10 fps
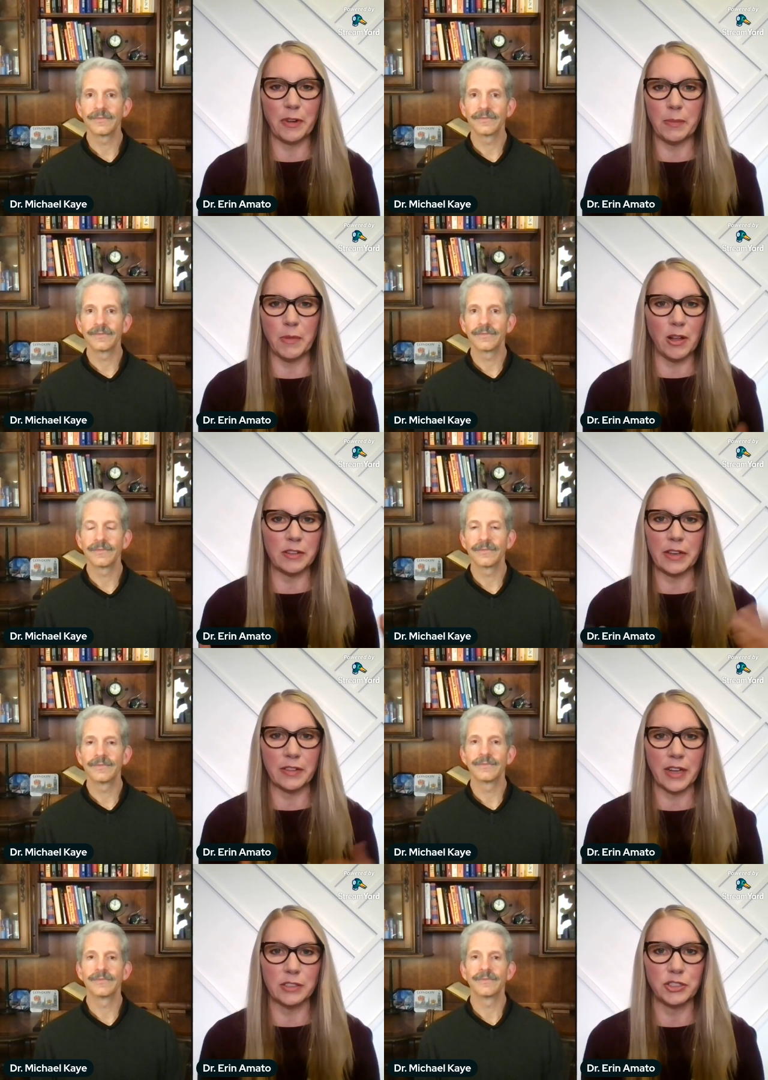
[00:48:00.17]
Speaker 1: from all
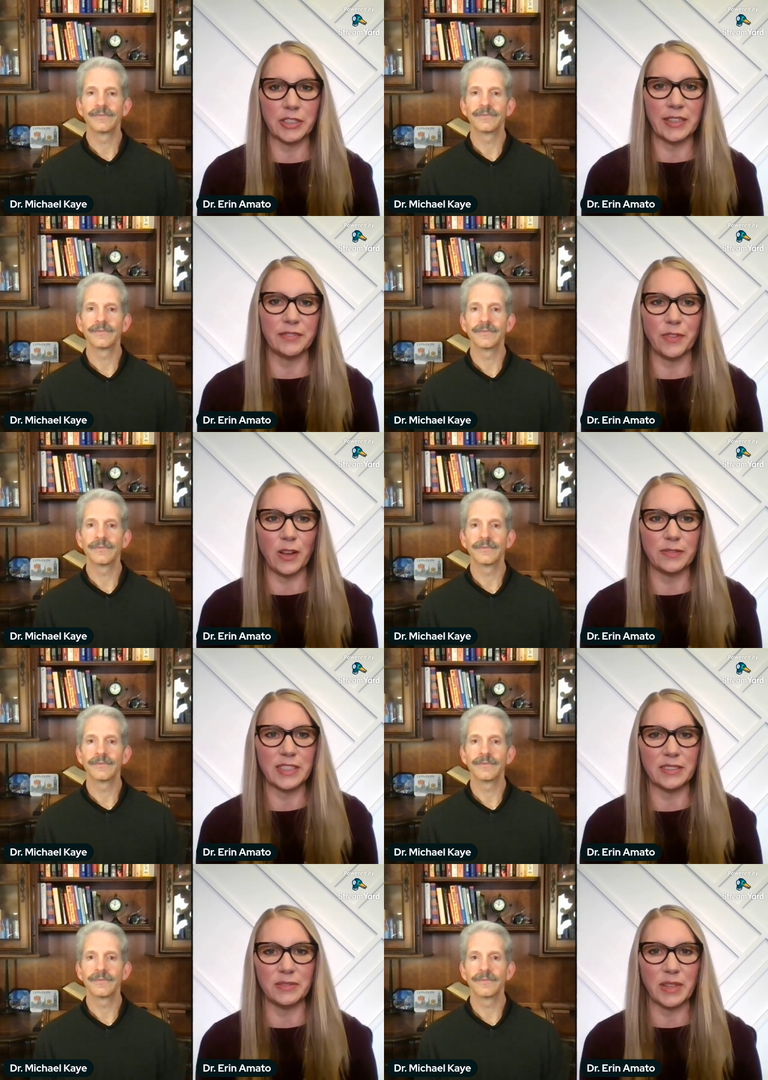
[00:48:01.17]
around the country
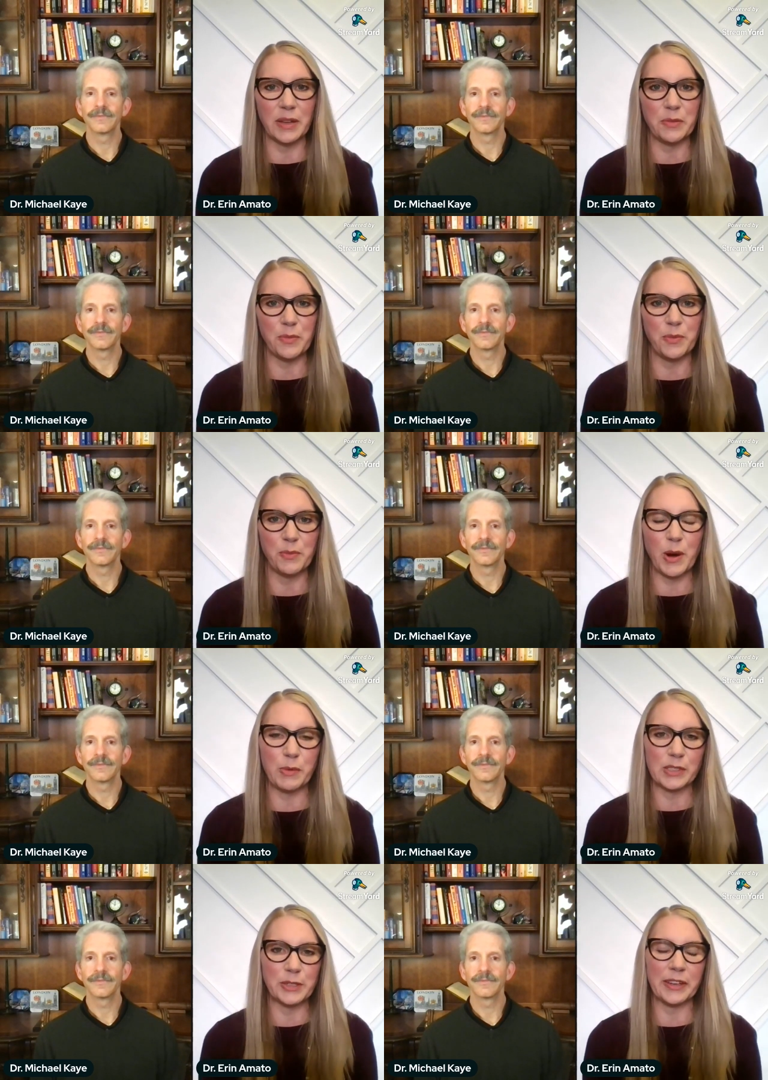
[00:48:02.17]
involved in, in
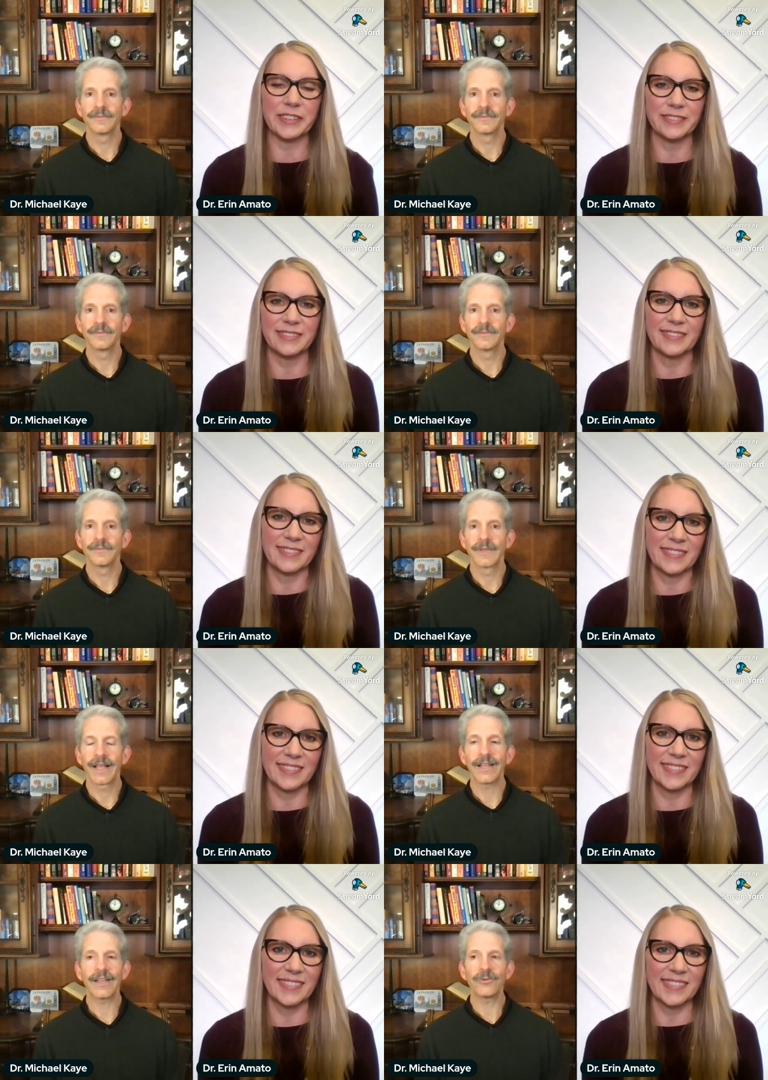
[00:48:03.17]
what we're doing.
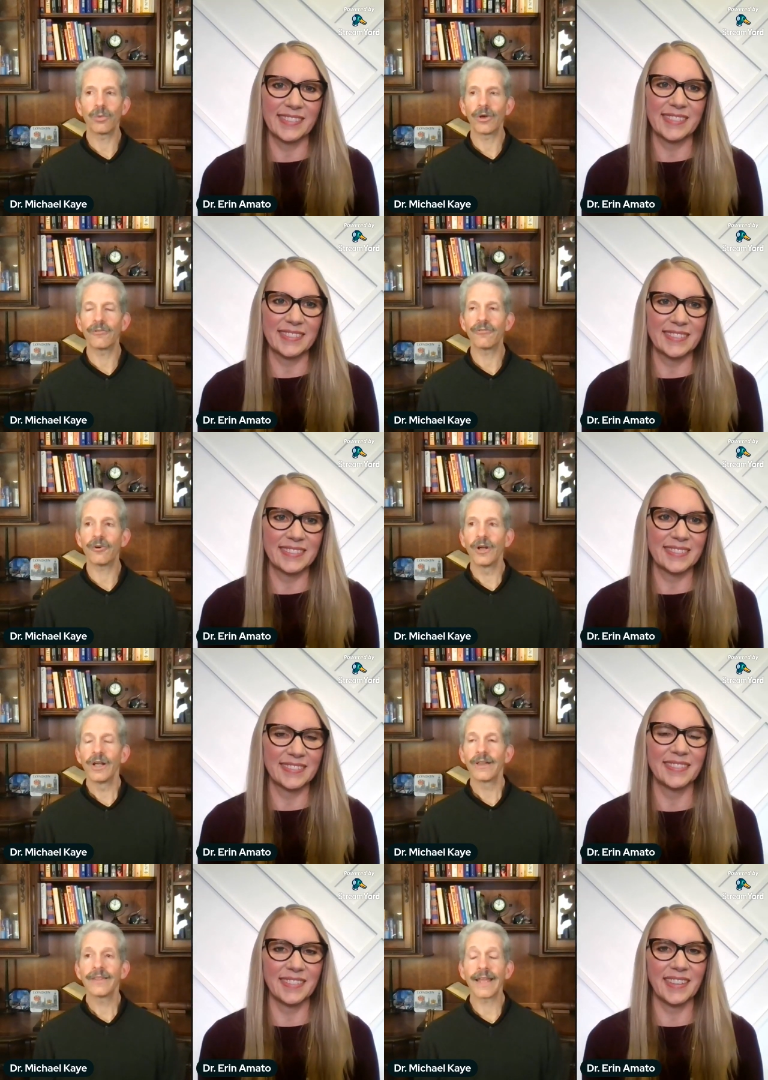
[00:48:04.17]
Speaker 2: Uh, it's wonderful.
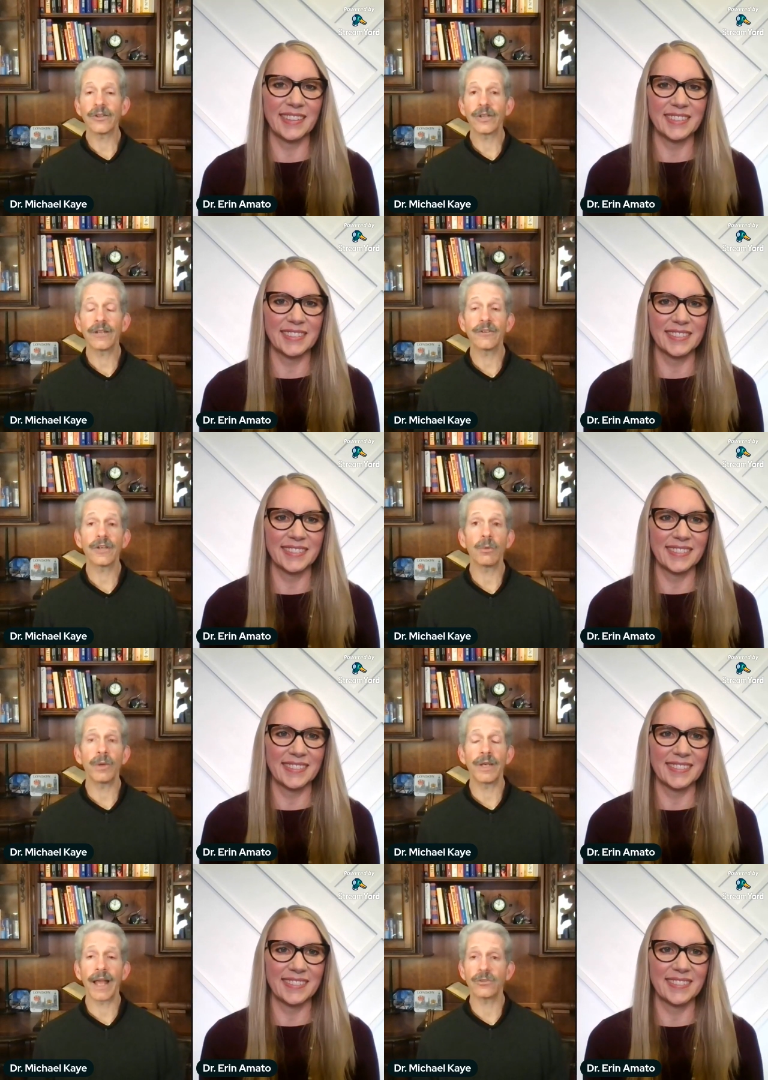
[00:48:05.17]
Thank you again tonight.
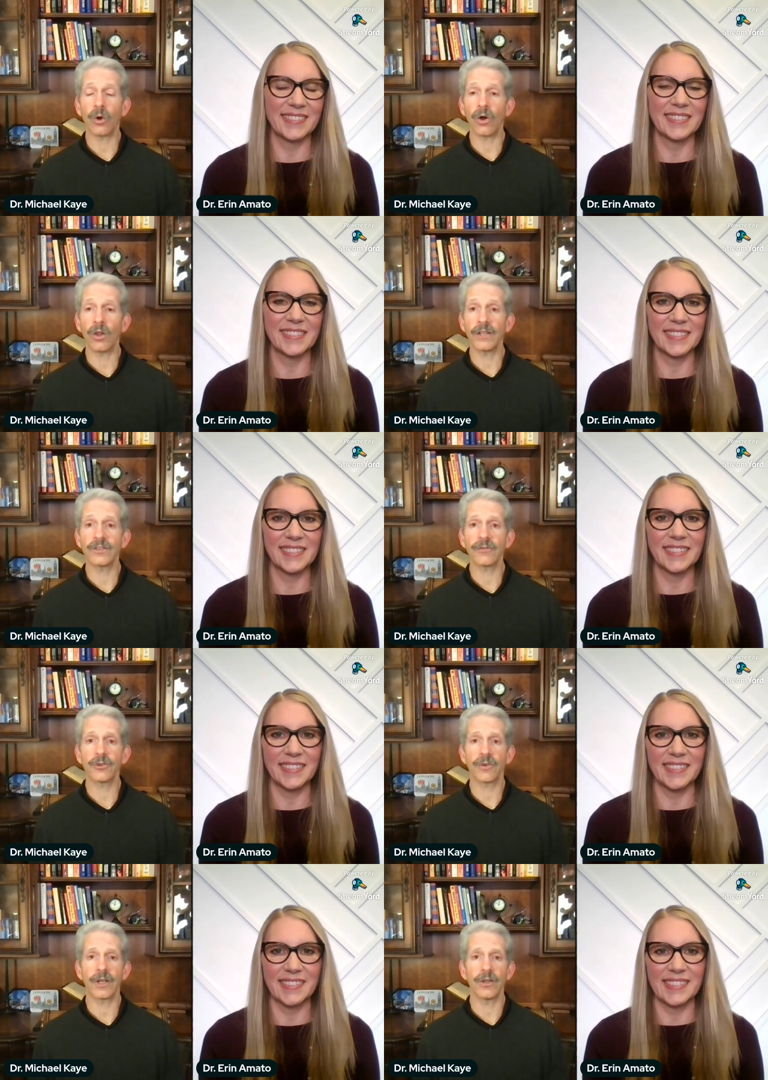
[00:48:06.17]
When that's all that stuff
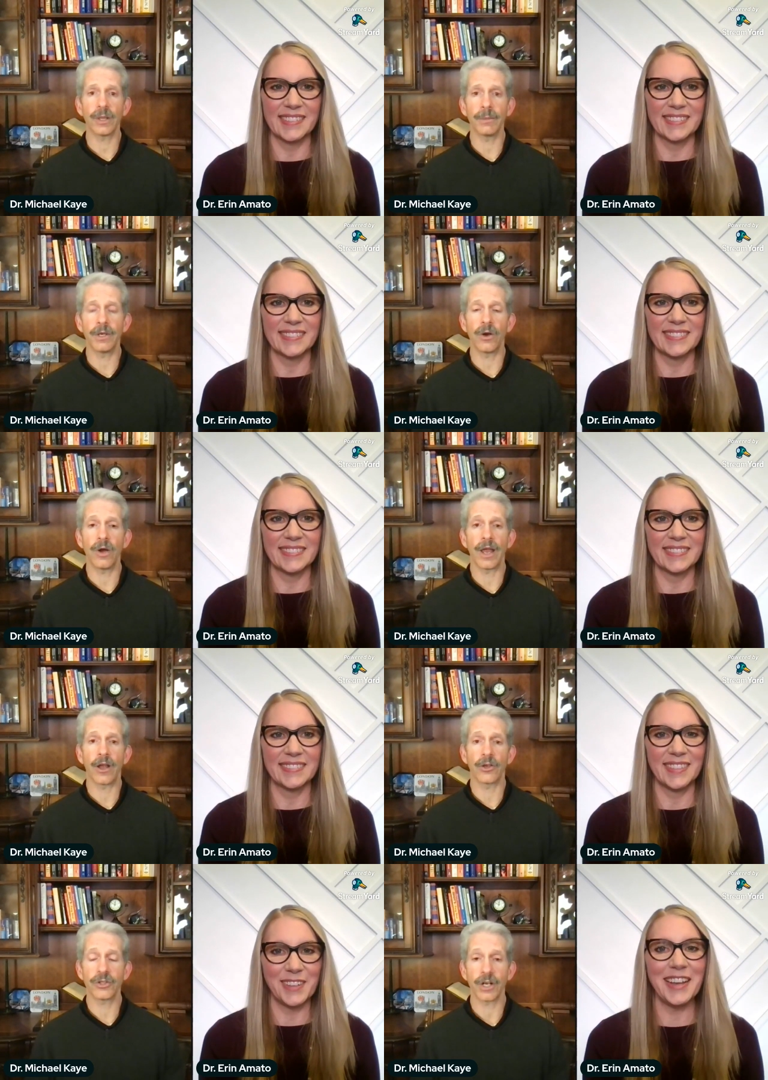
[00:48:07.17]
is ready, you let me know and
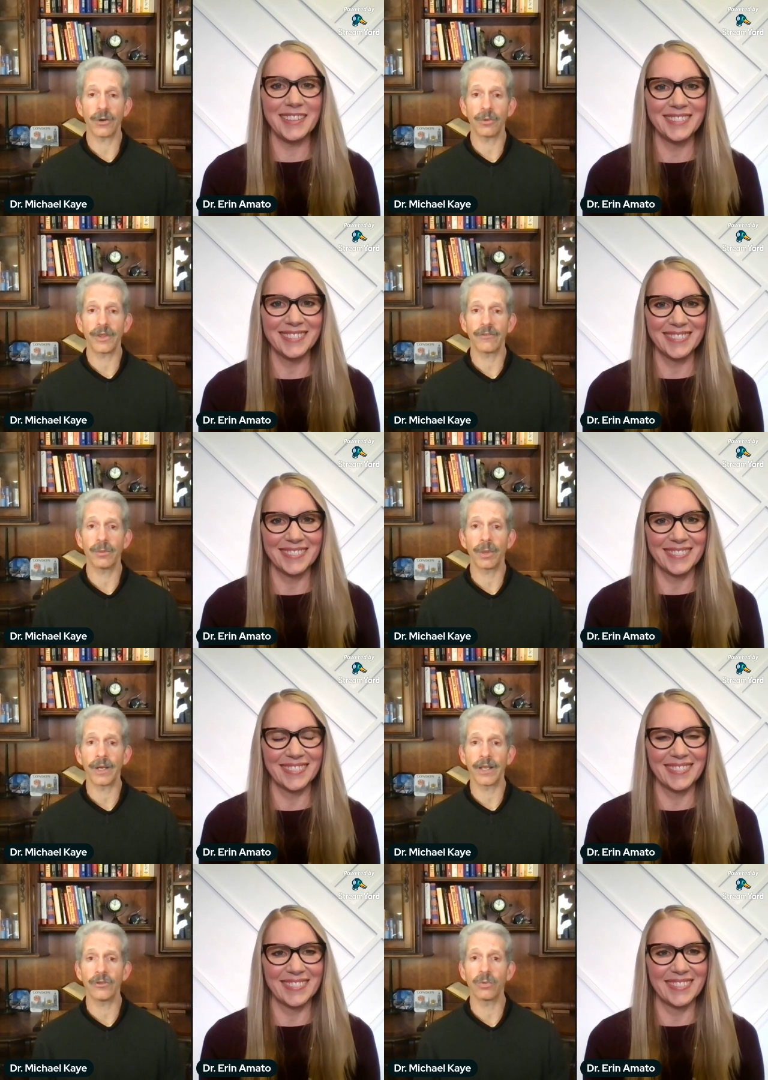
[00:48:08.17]
I'll share it with
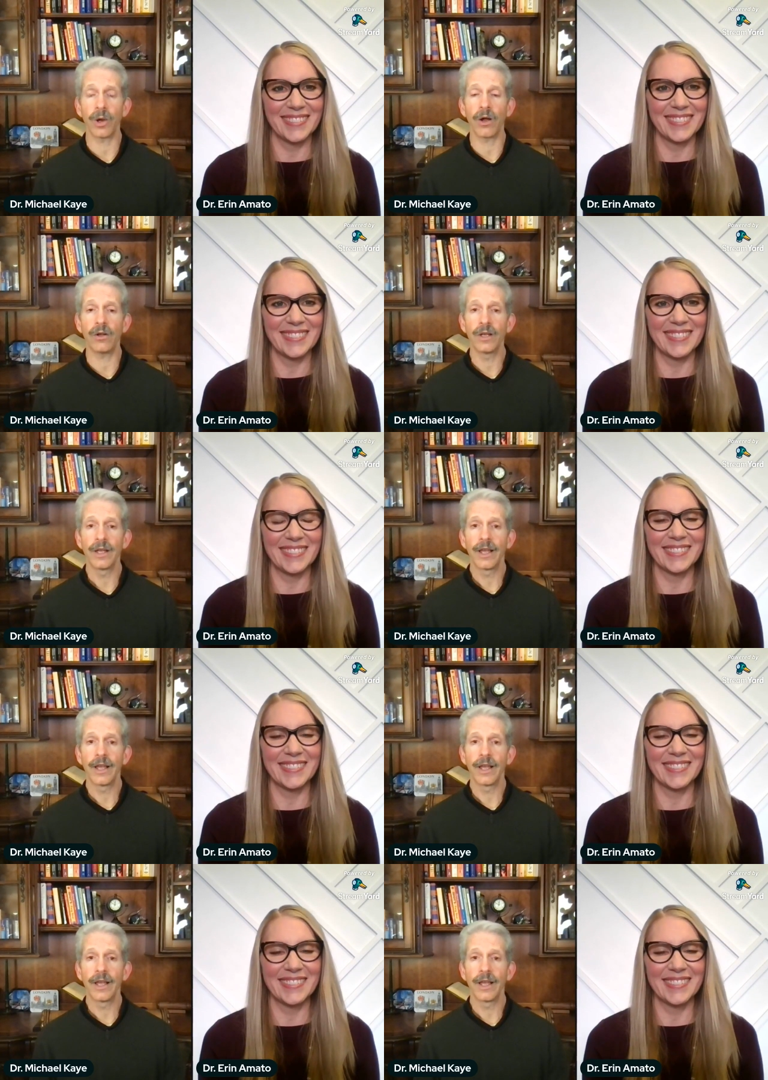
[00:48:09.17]
everybody as well.